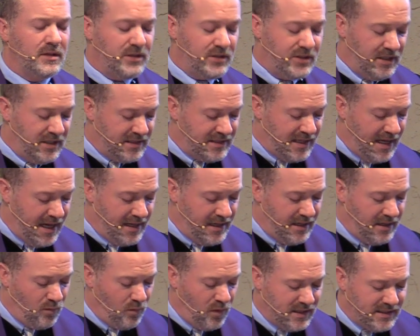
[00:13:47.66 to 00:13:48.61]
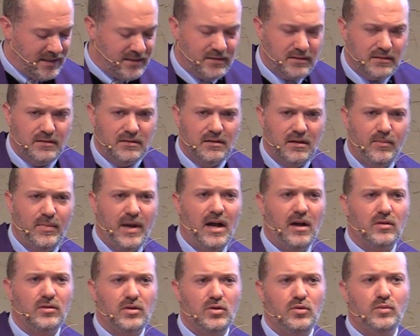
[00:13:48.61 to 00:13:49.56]
She decided it wasn't
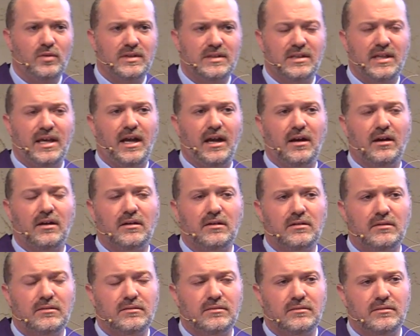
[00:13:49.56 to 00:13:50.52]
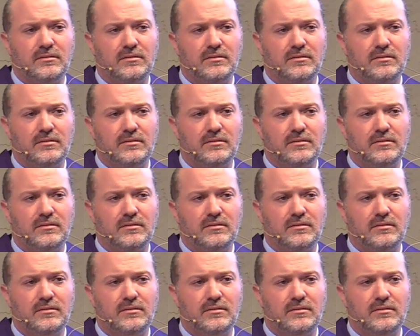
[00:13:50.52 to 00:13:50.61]
about who was there.